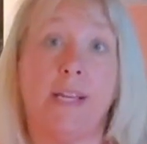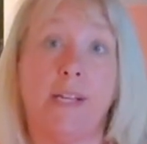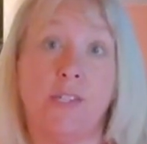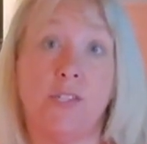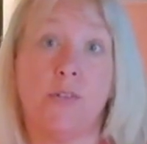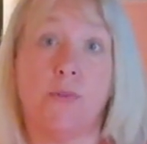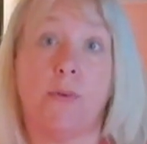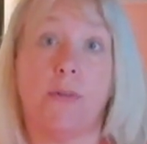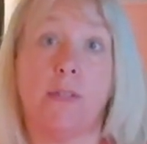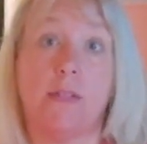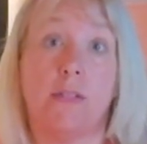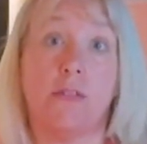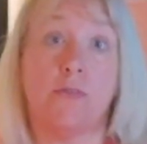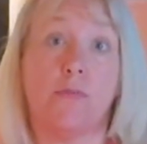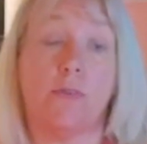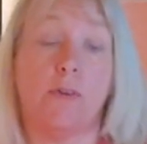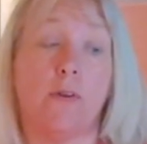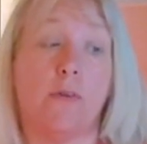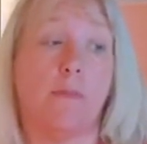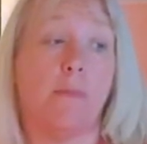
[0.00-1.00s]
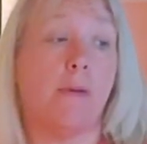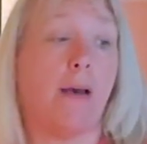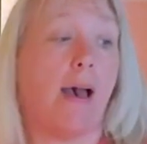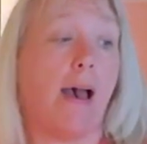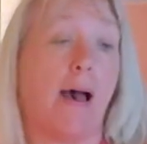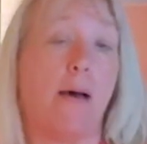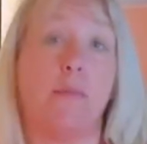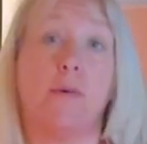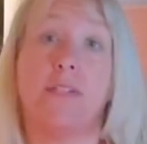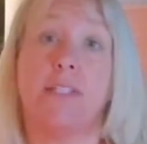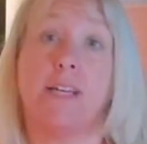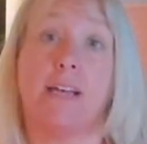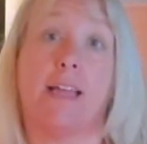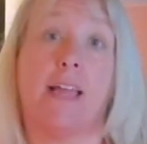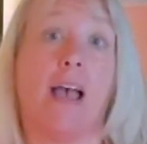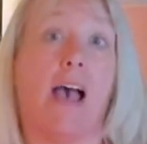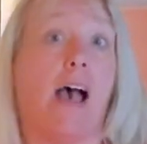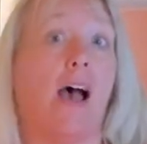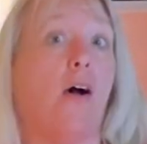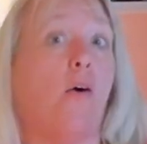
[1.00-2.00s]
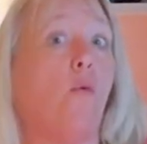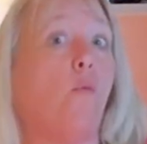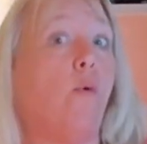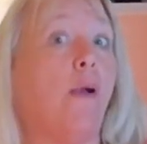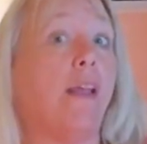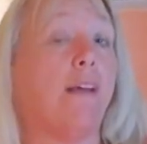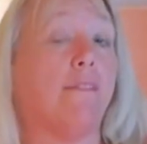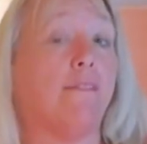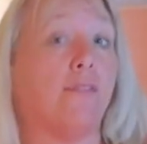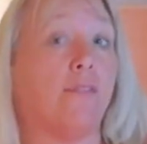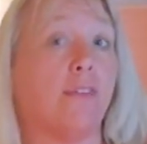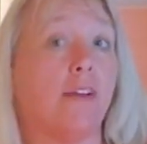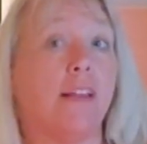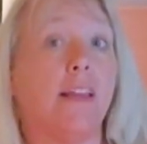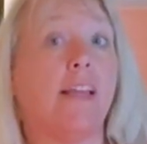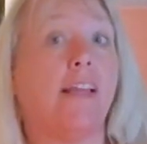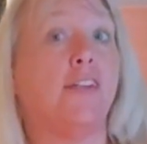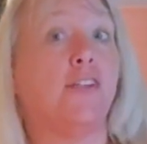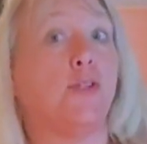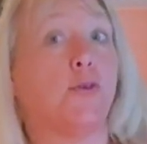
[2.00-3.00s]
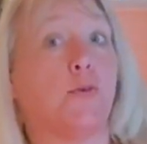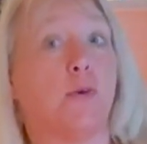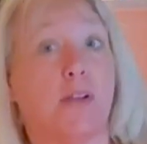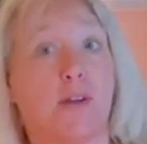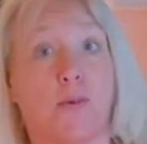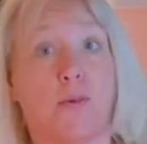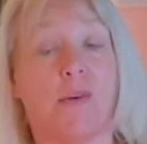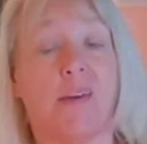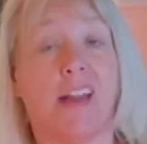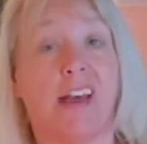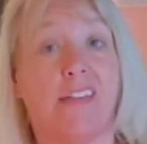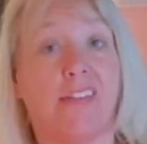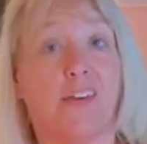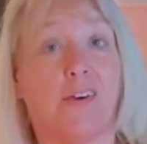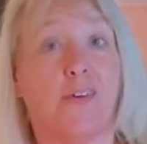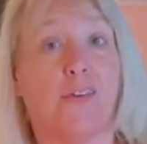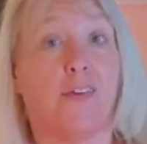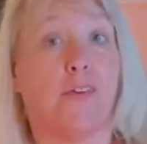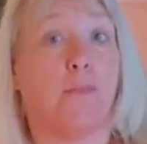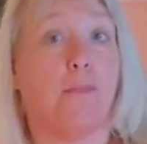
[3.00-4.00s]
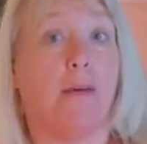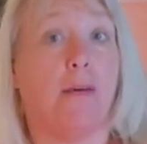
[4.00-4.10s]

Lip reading: enjoyed this room. I'm gonna tell you, we have really enjoyed going out there on the